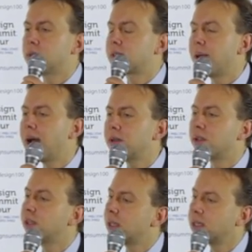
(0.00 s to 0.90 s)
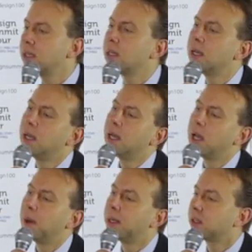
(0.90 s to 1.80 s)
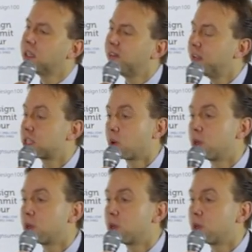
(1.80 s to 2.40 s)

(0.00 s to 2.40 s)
somehow to think about a key fixture,